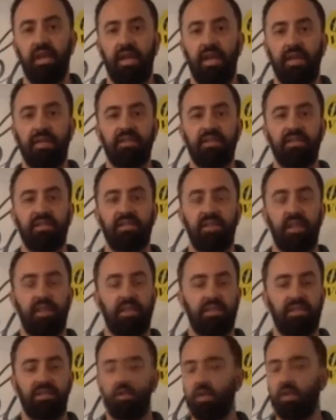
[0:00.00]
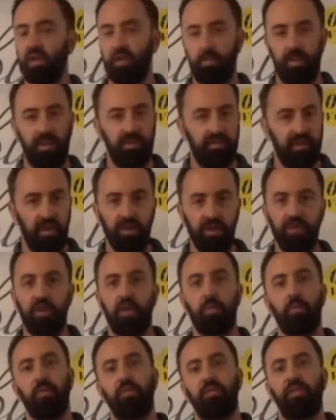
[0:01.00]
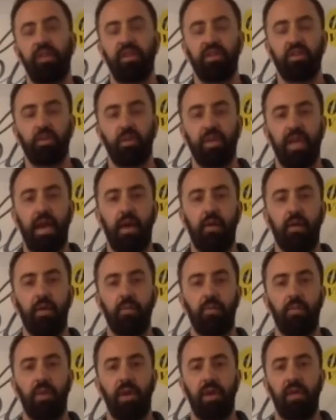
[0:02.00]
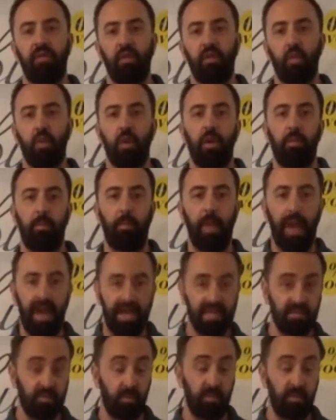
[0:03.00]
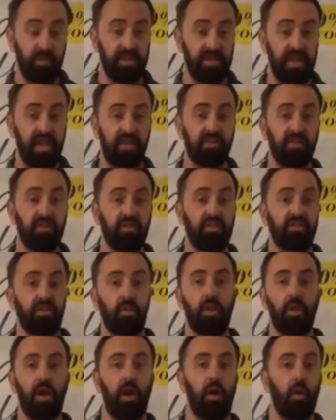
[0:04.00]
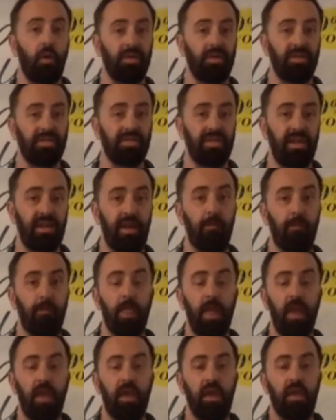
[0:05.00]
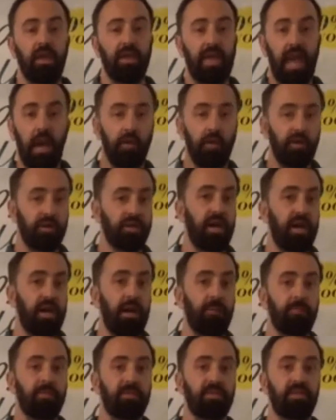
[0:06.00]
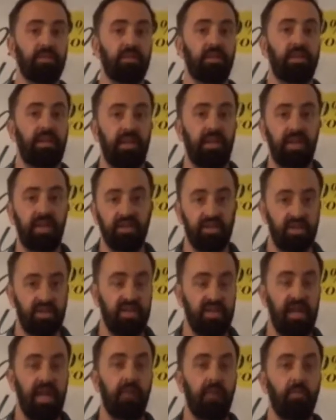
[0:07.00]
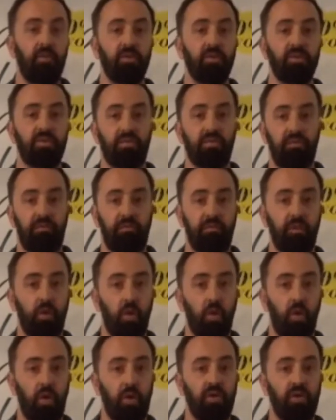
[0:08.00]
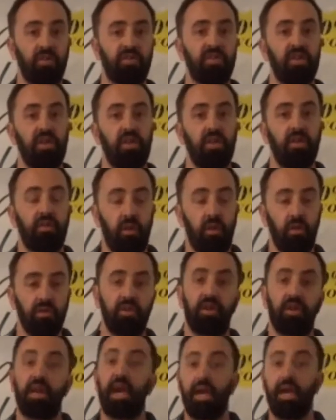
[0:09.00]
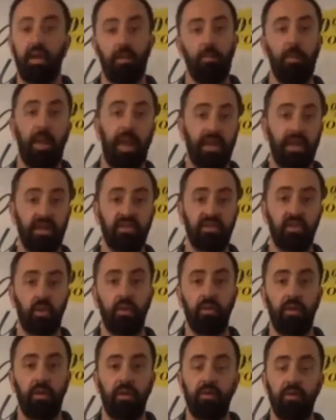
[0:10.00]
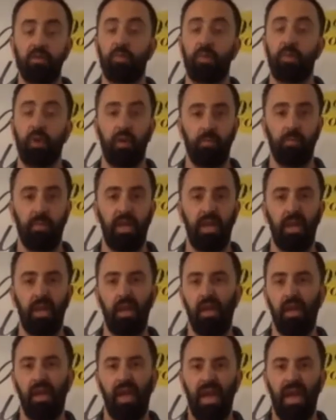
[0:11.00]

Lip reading: It's still going to be a very durable finish without it, but if you want maximum protection, so we always say countertops, kitchen tables, floors, those are kind of mandatory that use part B.